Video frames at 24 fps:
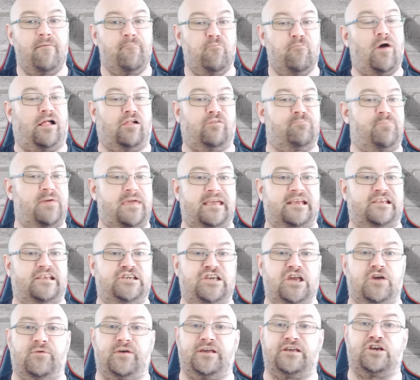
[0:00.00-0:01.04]
well, being
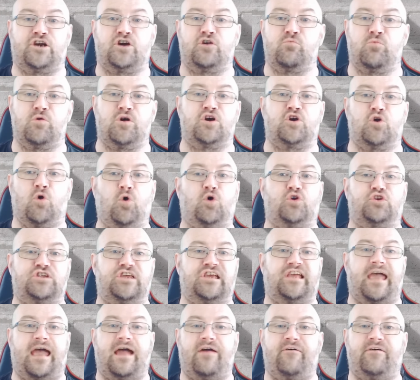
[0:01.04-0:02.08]
Jewish, her word ought
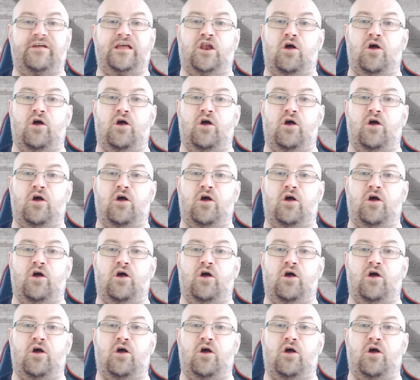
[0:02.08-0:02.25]
to carry